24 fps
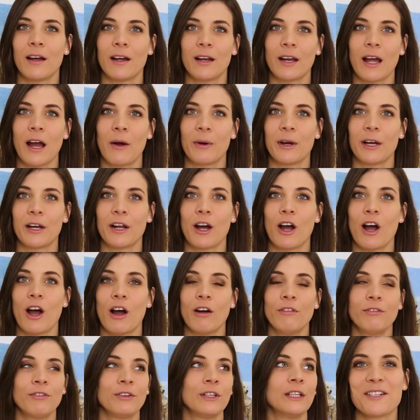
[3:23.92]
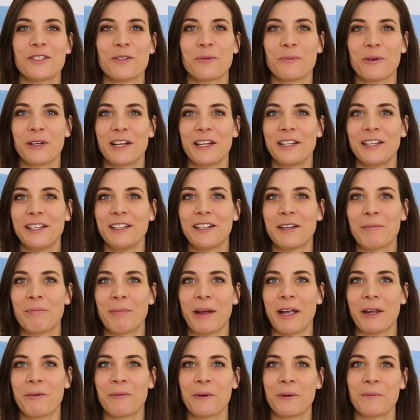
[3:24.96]
an hour and a half. So when I did the
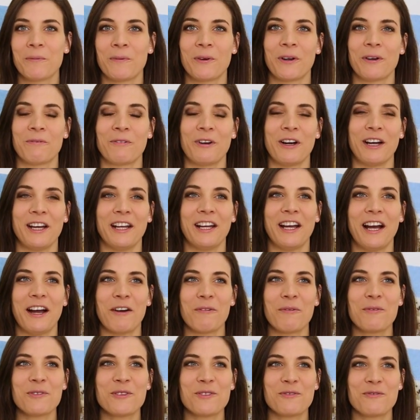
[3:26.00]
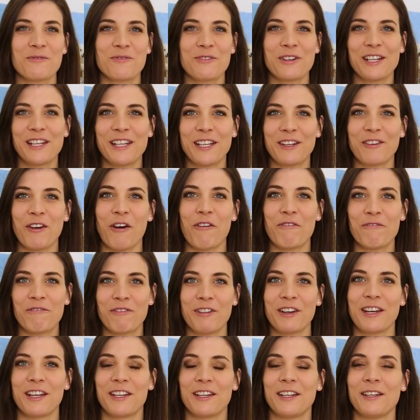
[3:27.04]
penguin one, right, I was really
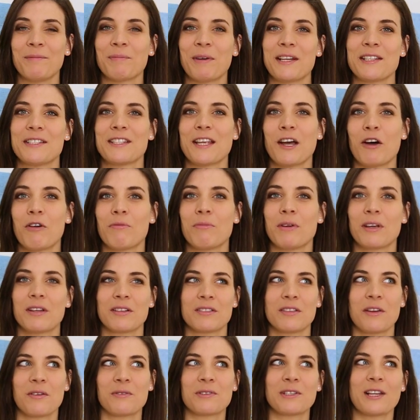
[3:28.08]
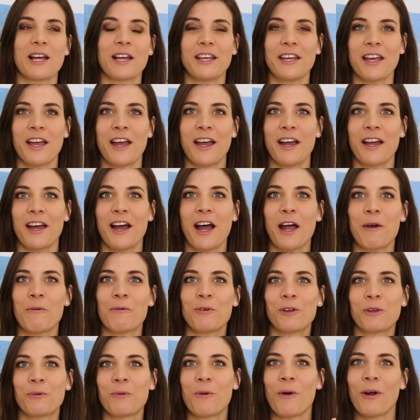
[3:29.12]
confident in myself because I was like, yeah, I
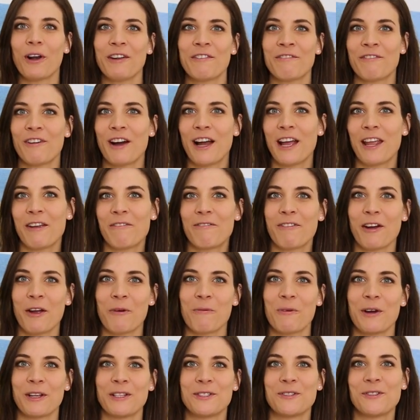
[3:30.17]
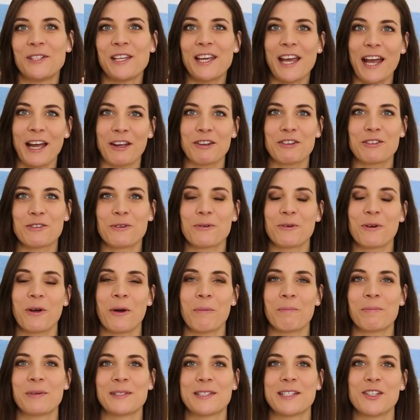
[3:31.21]
would qualify if I went to the actual
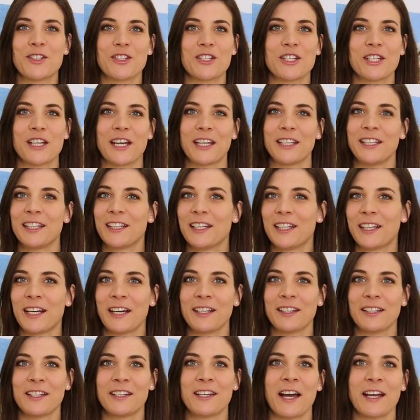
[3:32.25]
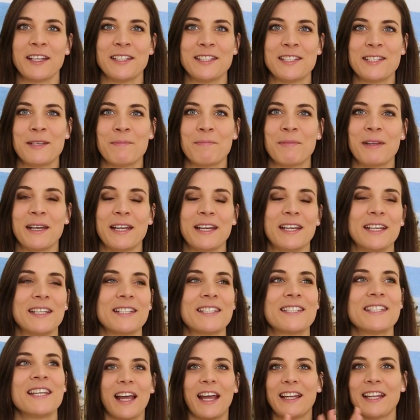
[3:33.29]
competition. I did it under 90
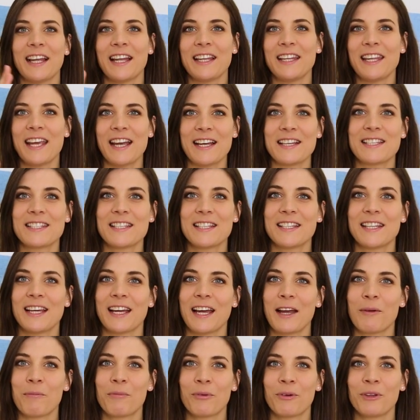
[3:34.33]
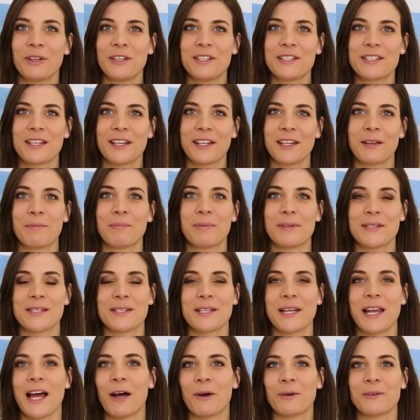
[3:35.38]
minutes. And then yesterday I brought this other
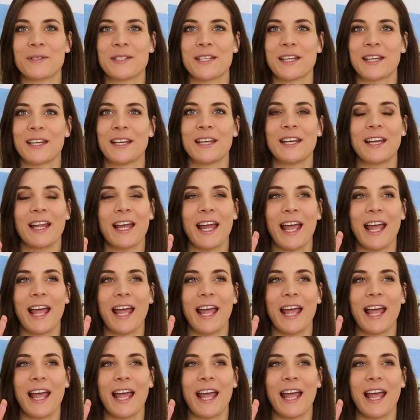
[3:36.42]
puzzle out, and